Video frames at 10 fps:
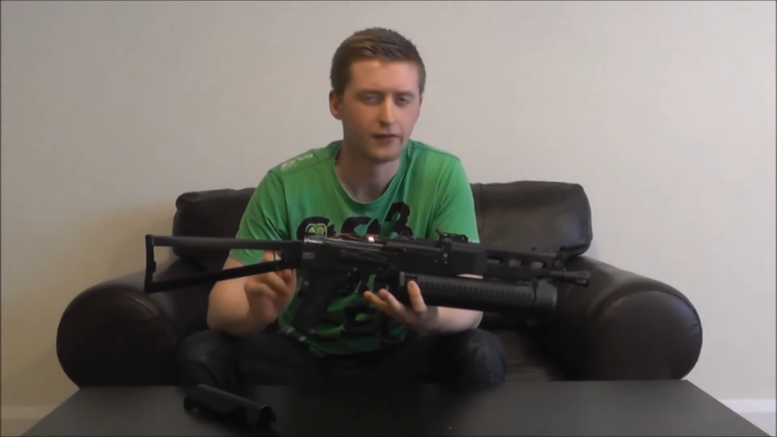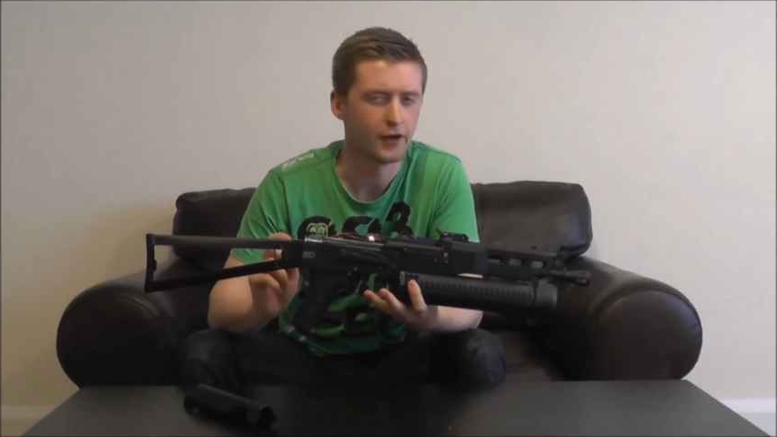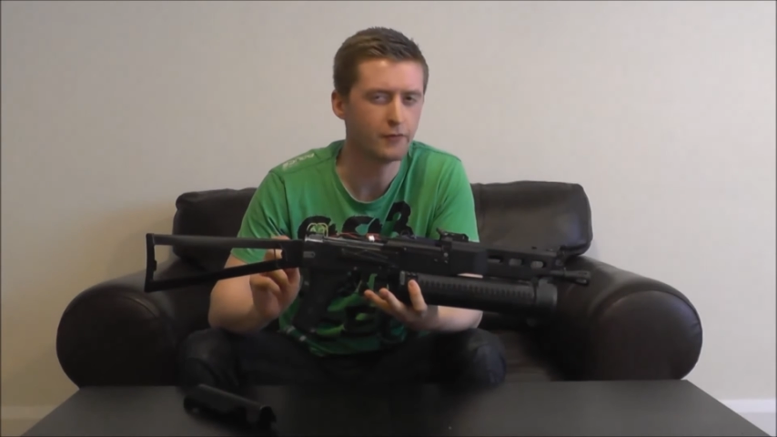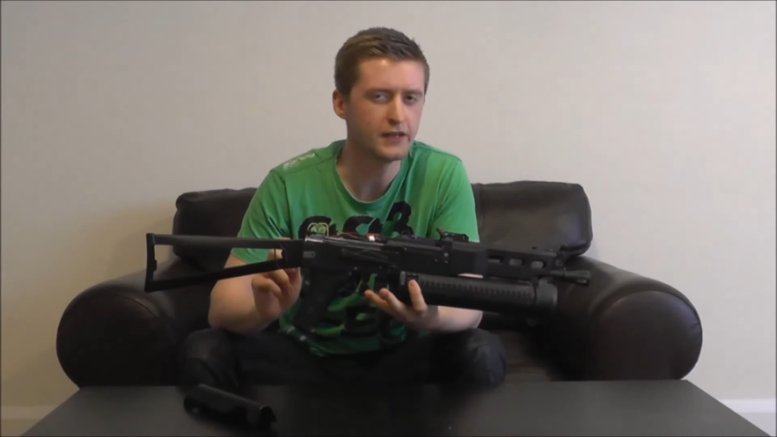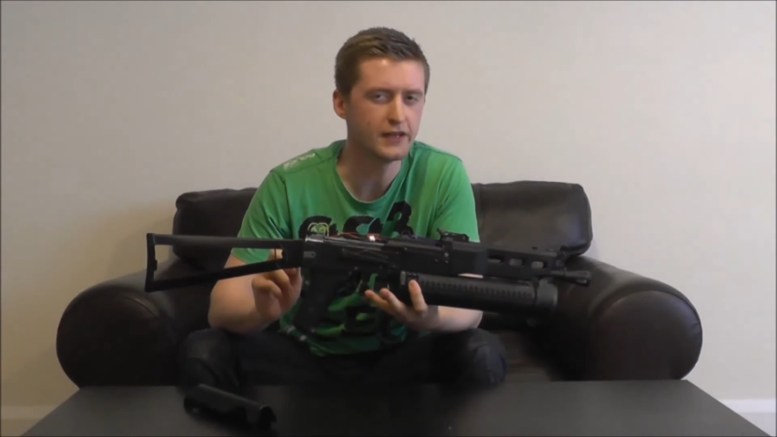
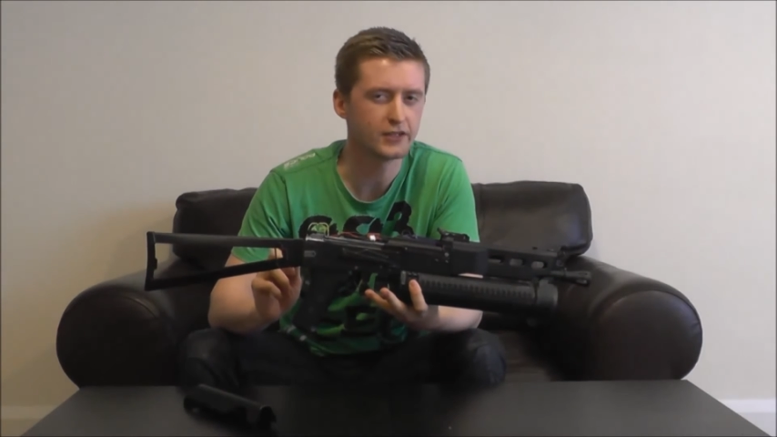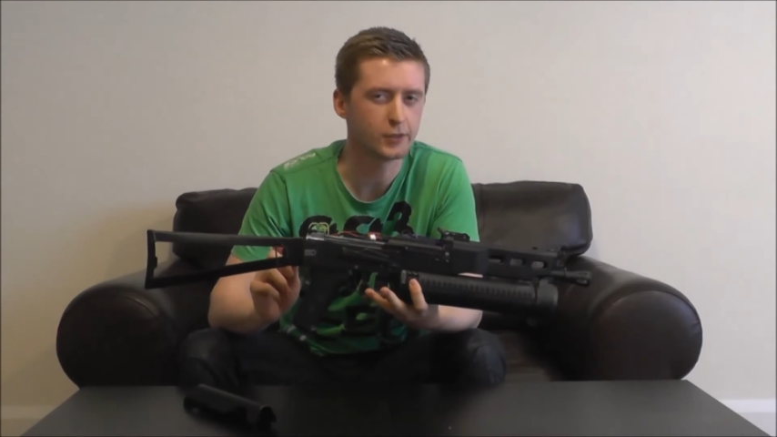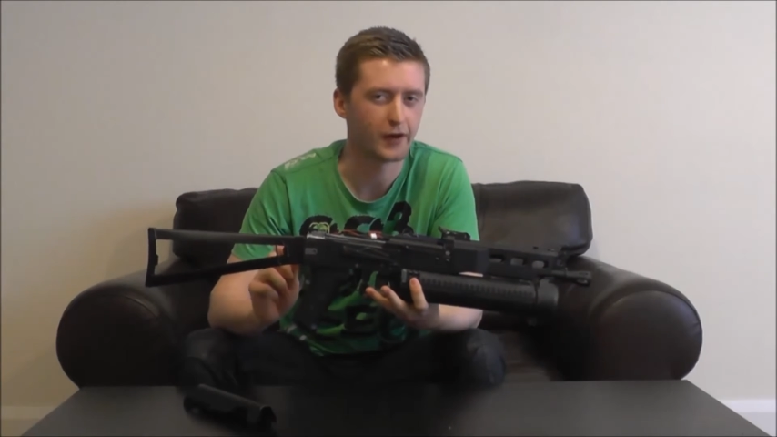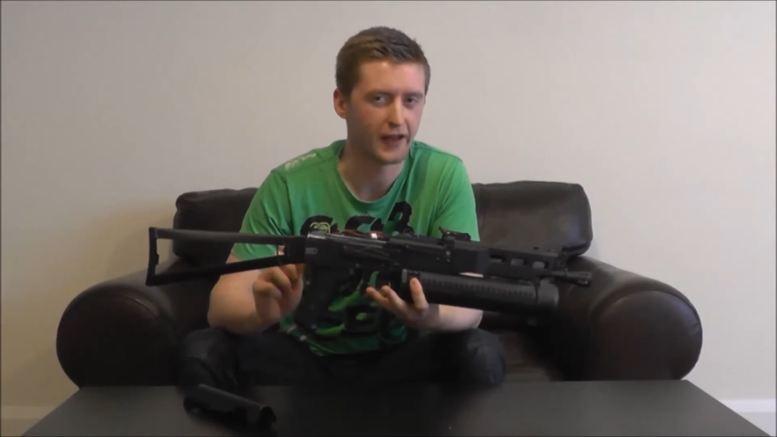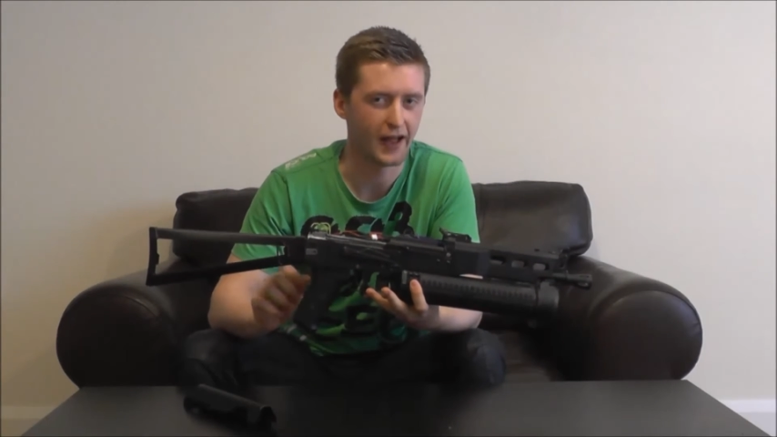The only
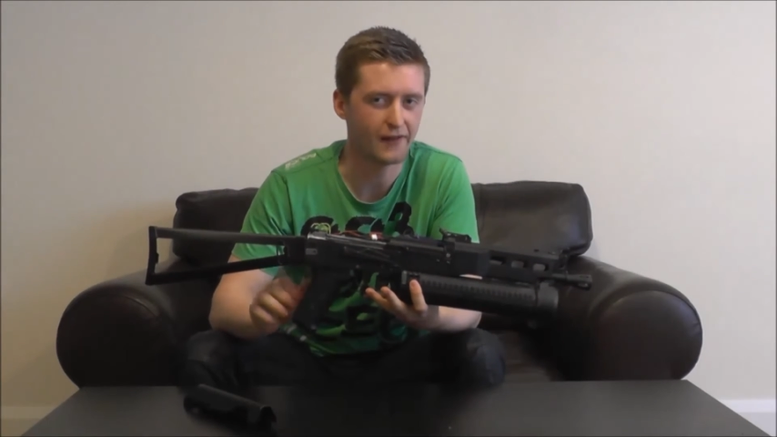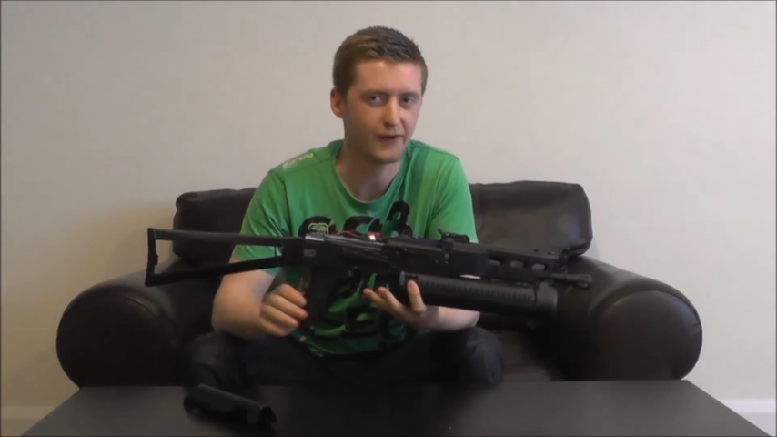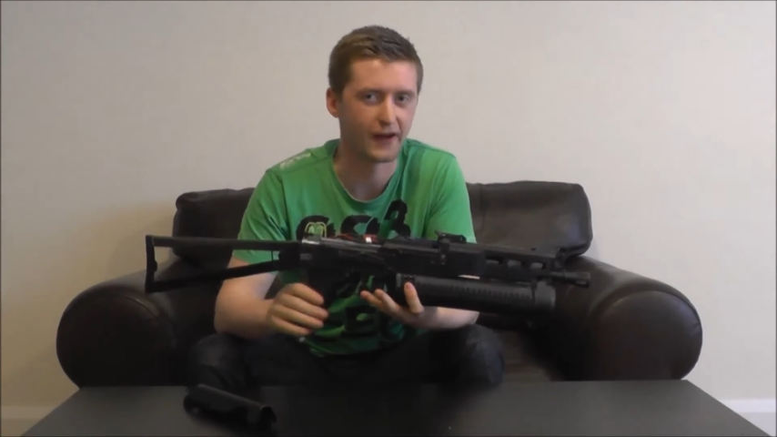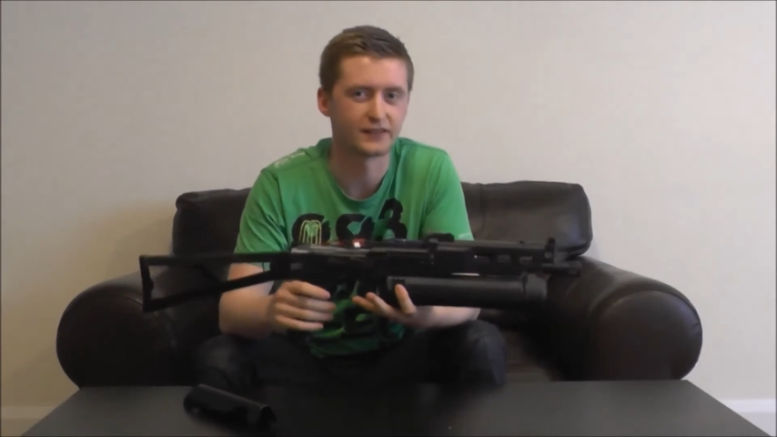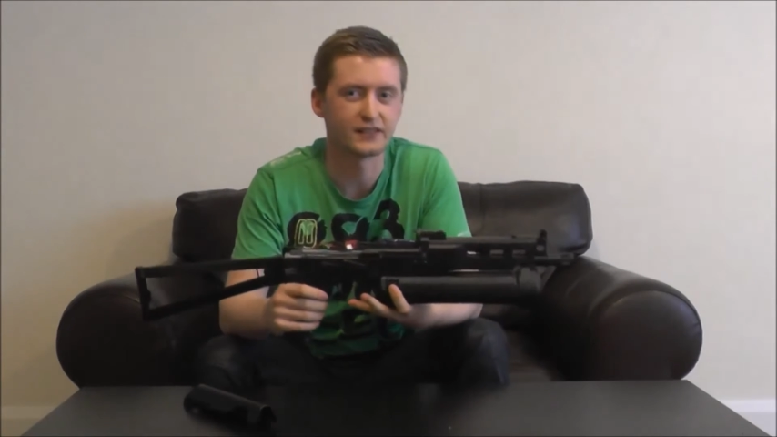issue I have
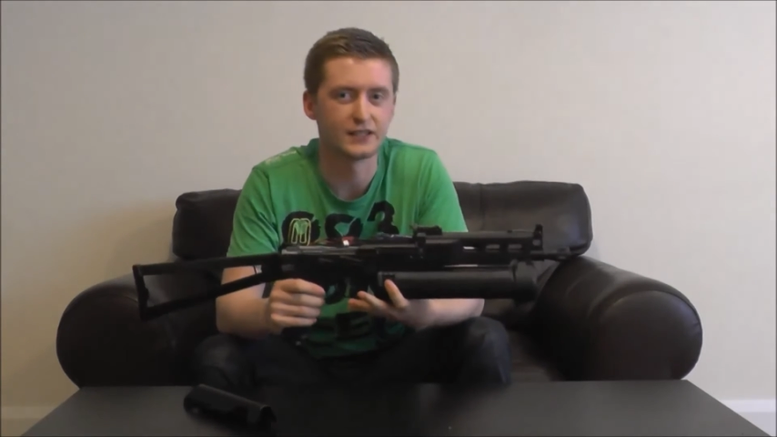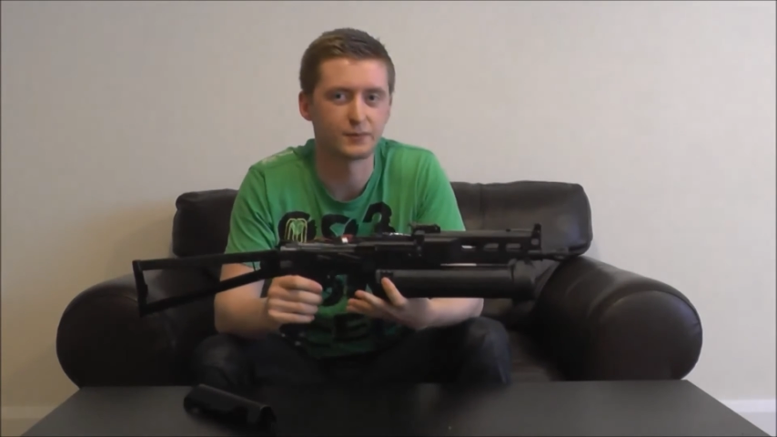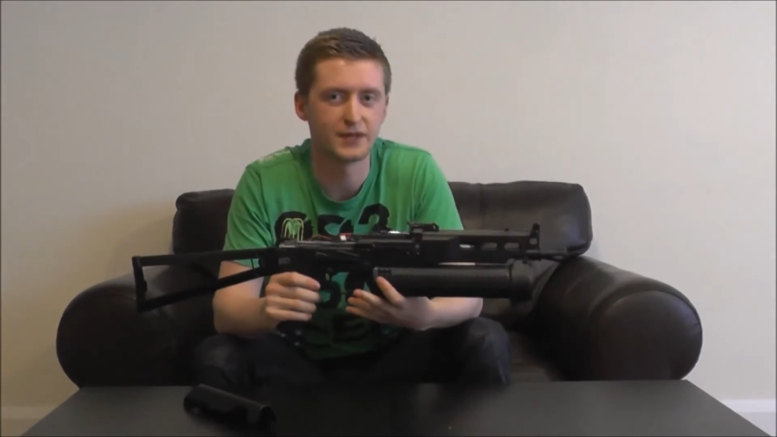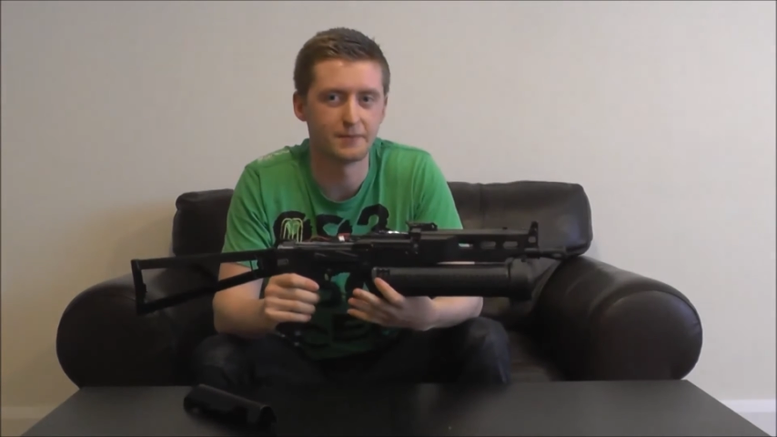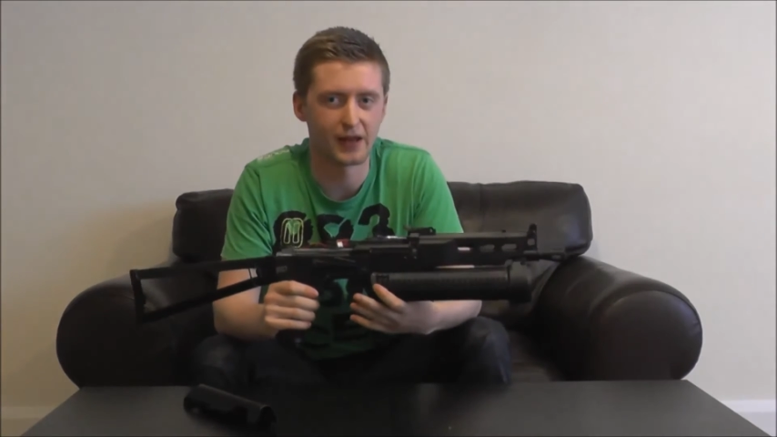had
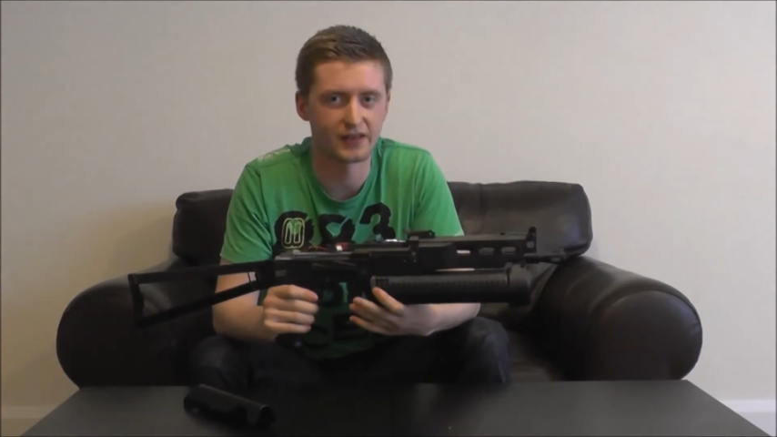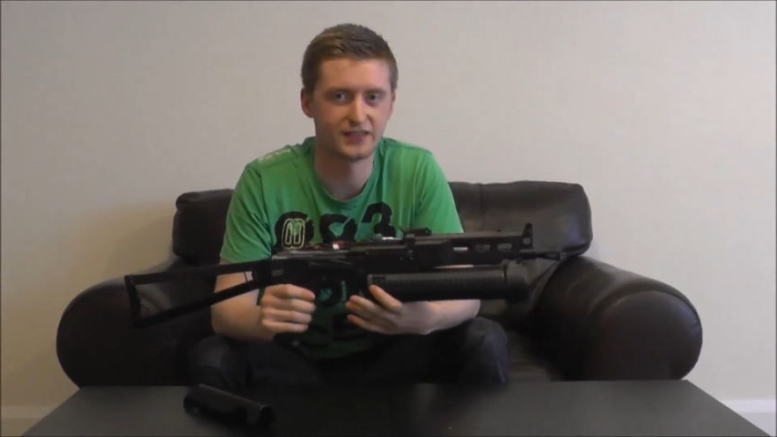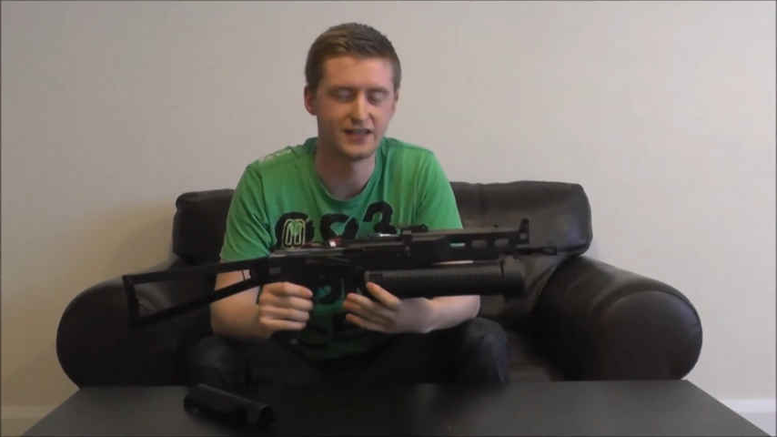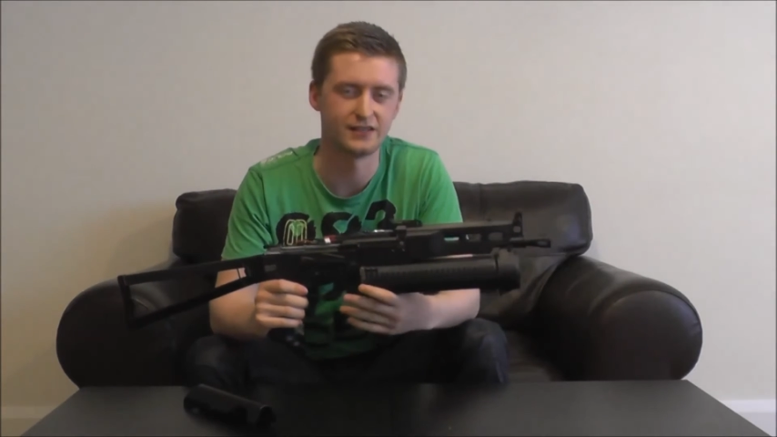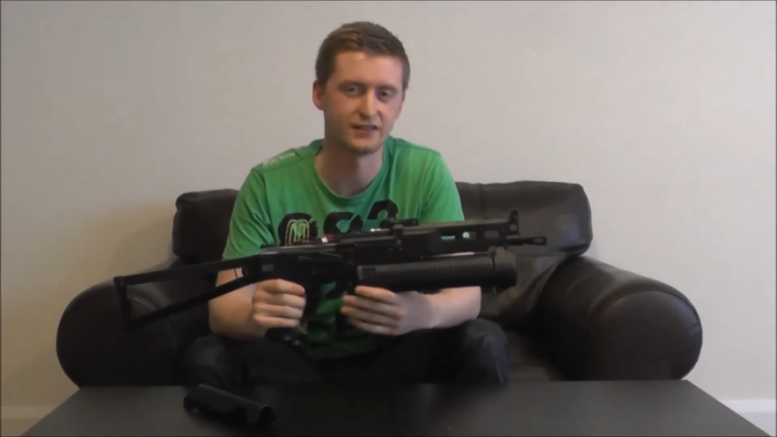is with the
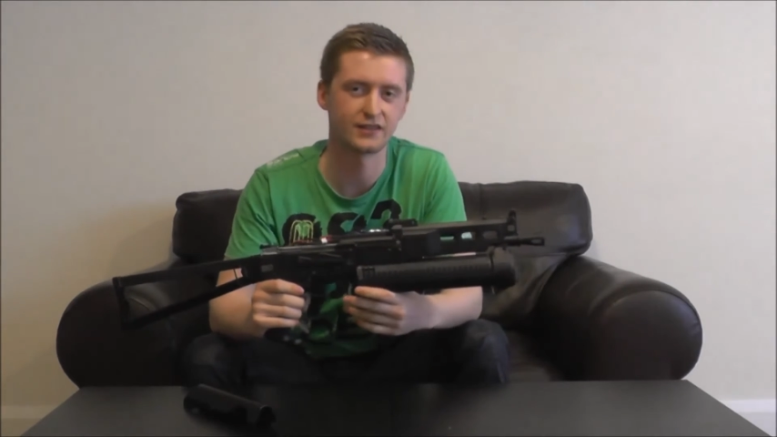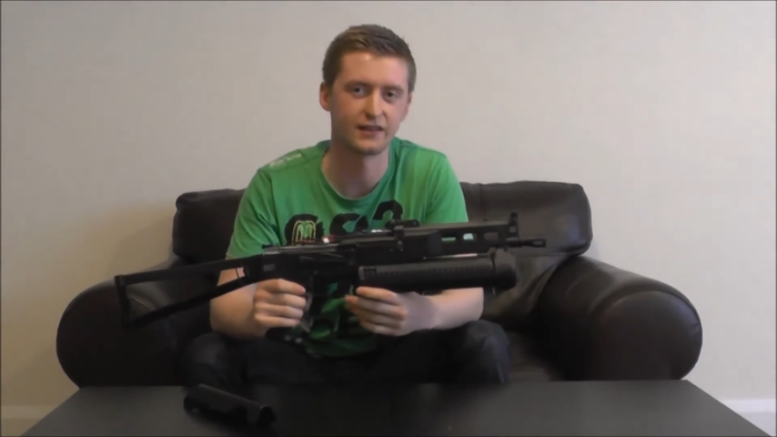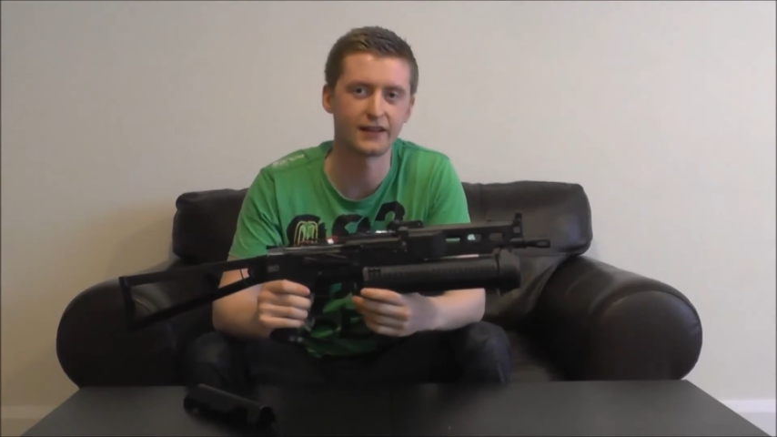magazines,